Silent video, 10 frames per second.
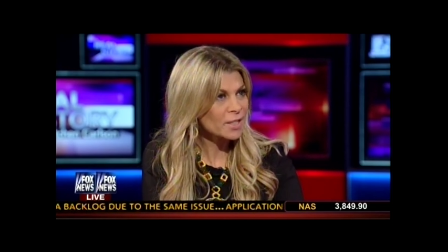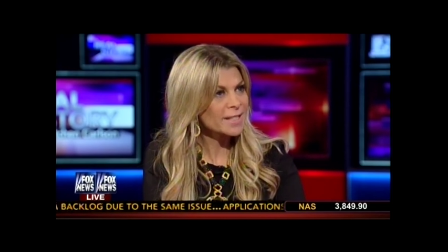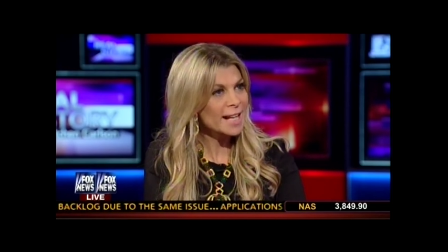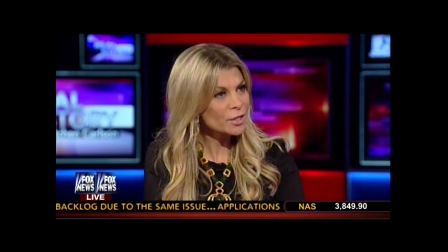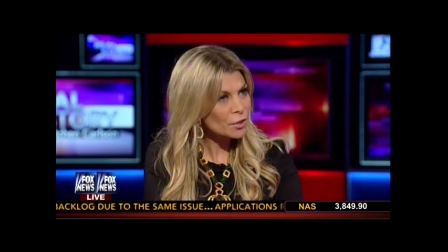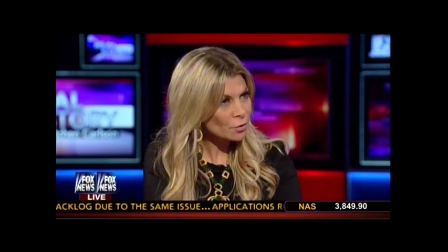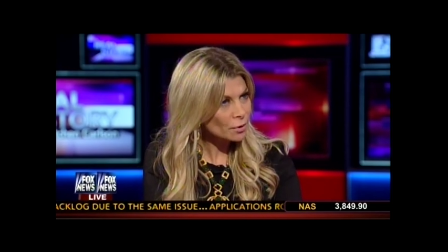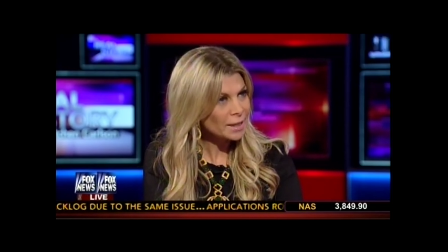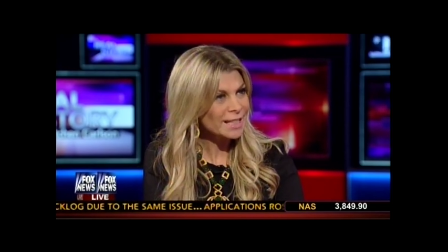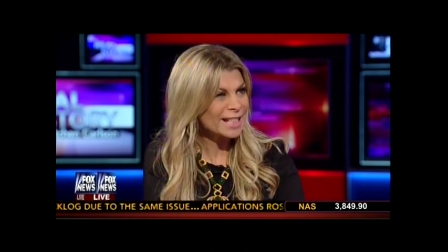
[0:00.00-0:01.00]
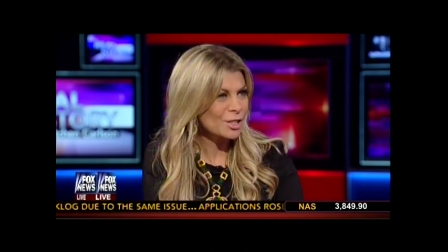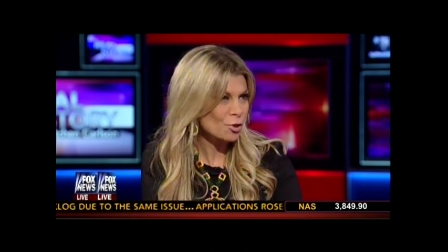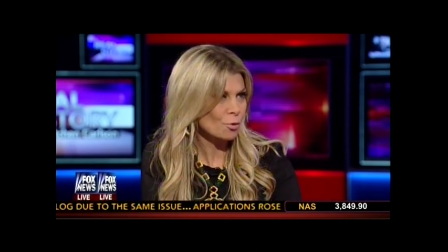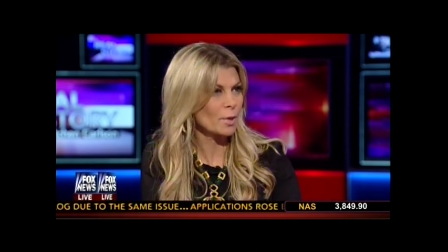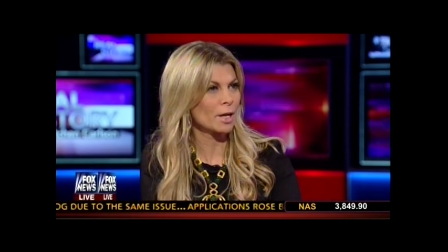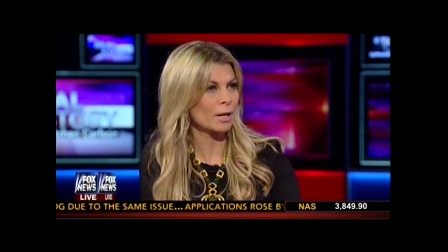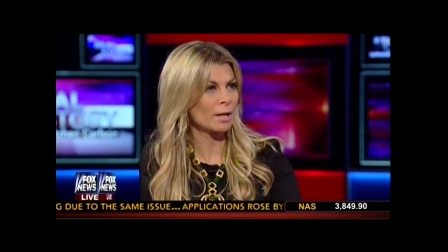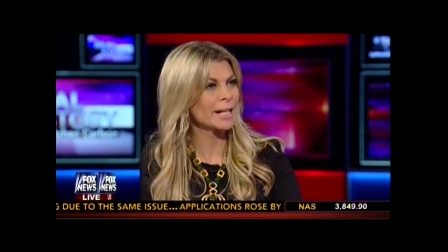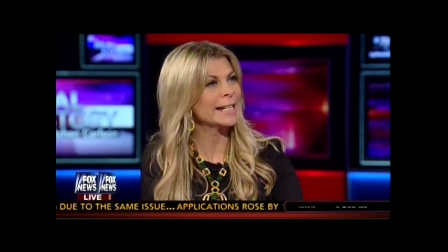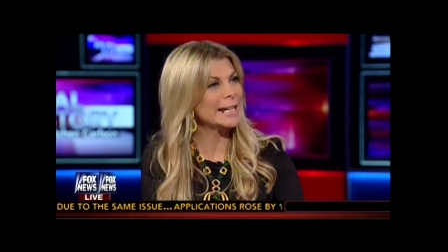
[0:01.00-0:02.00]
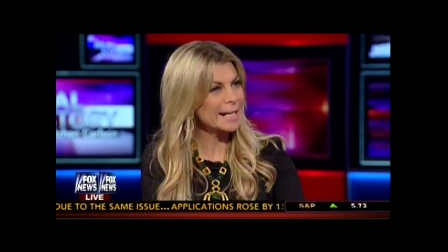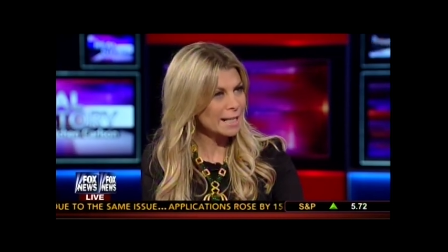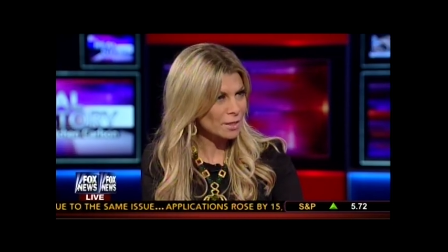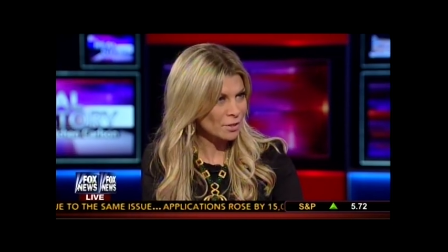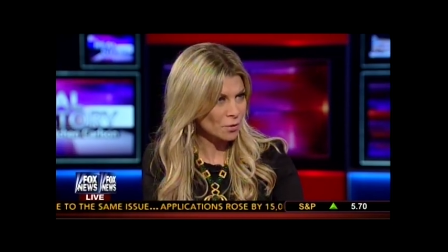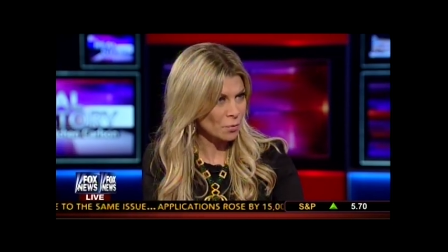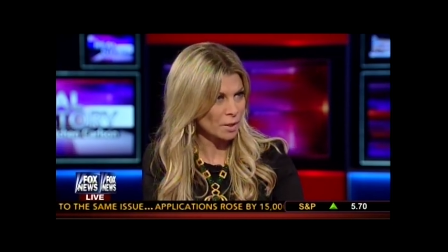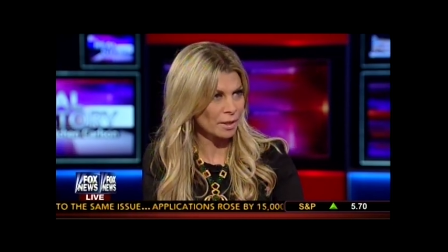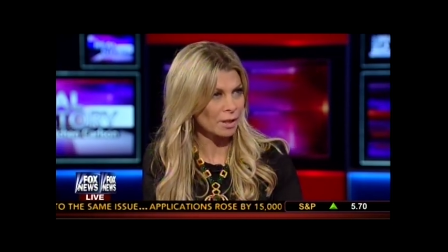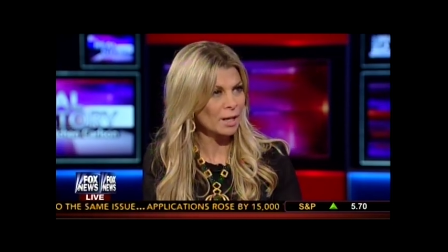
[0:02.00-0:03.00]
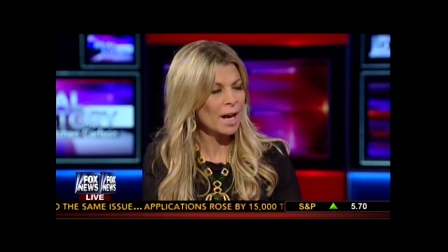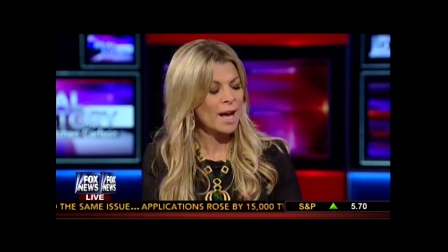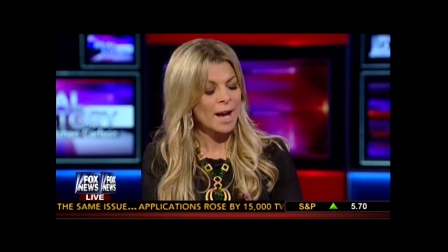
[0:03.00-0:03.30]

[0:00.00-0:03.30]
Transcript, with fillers: because that certainly can trigger an eating disorder.